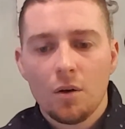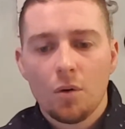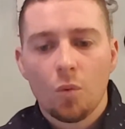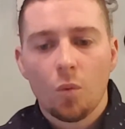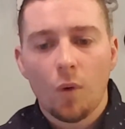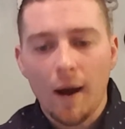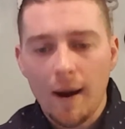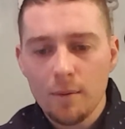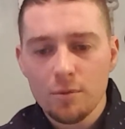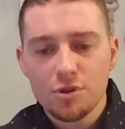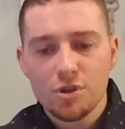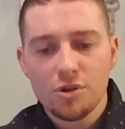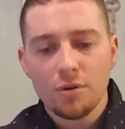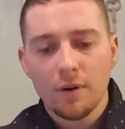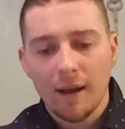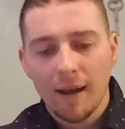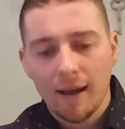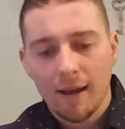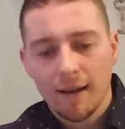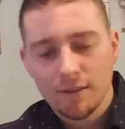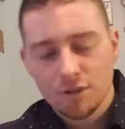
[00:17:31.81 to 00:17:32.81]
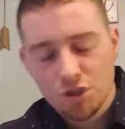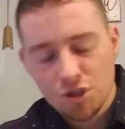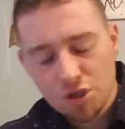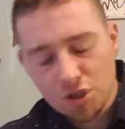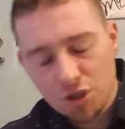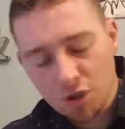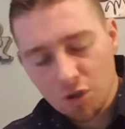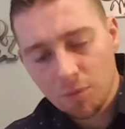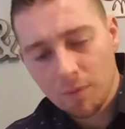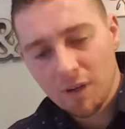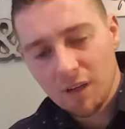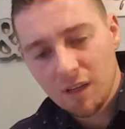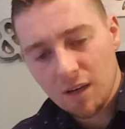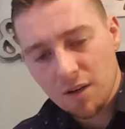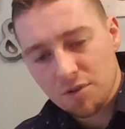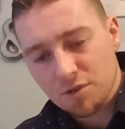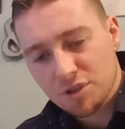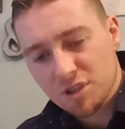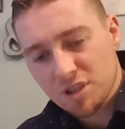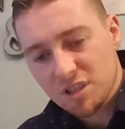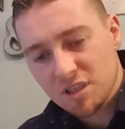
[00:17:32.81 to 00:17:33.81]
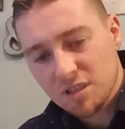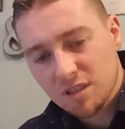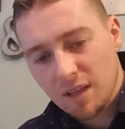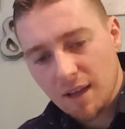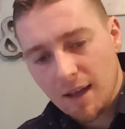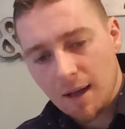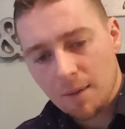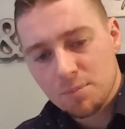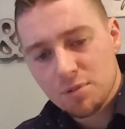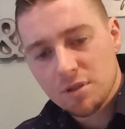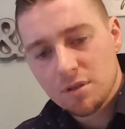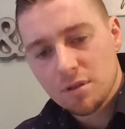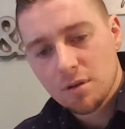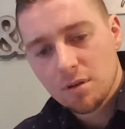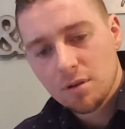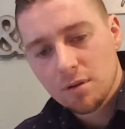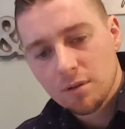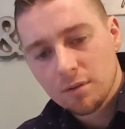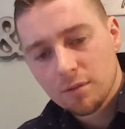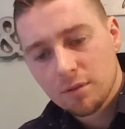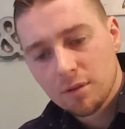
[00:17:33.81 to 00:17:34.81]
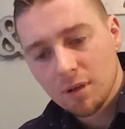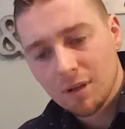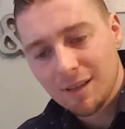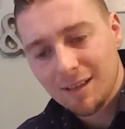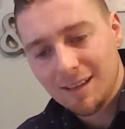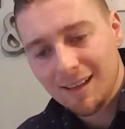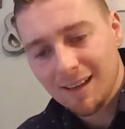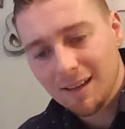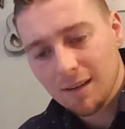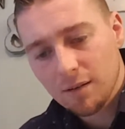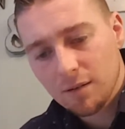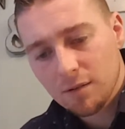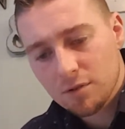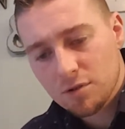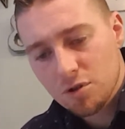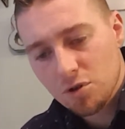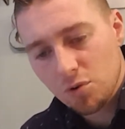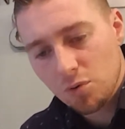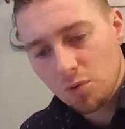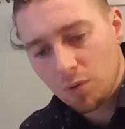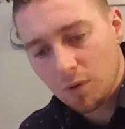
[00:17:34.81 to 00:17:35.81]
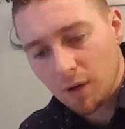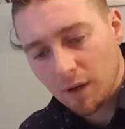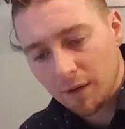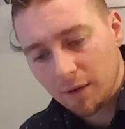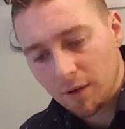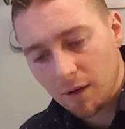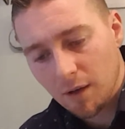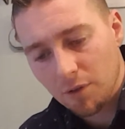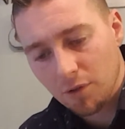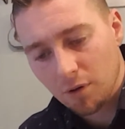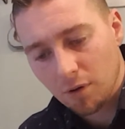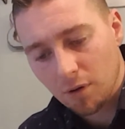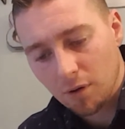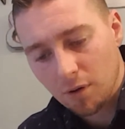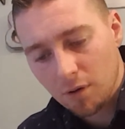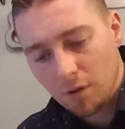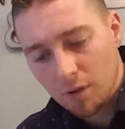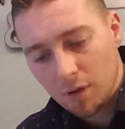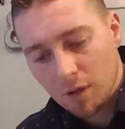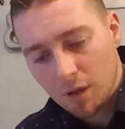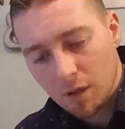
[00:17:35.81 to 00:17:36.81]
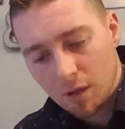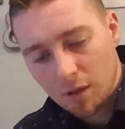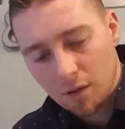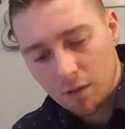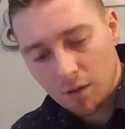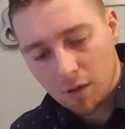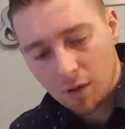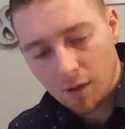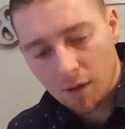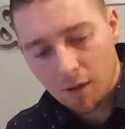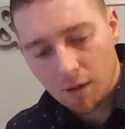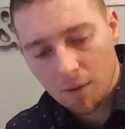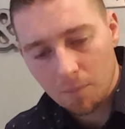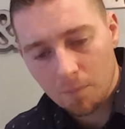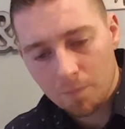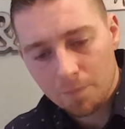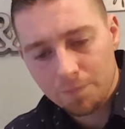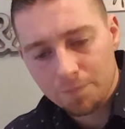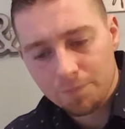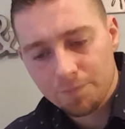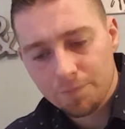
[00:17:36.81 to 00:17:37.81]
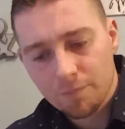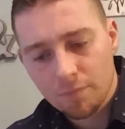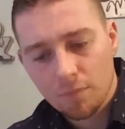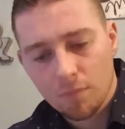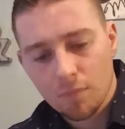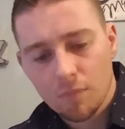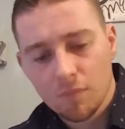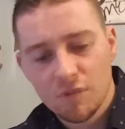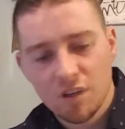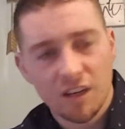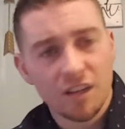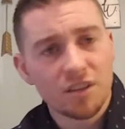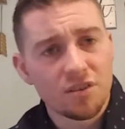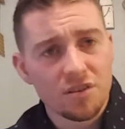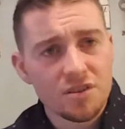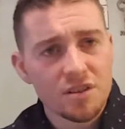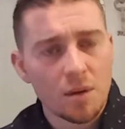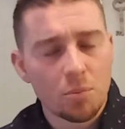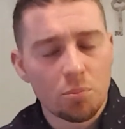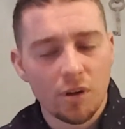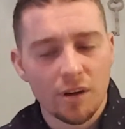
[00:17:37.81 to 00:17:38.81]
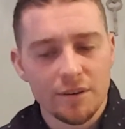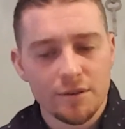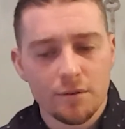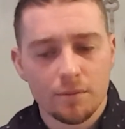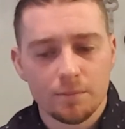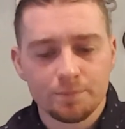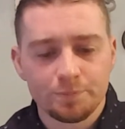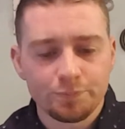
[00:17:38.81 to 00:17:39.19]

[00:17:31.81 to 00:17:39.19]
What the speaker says: Why would you add so many other steps to get to another, to get to the same place?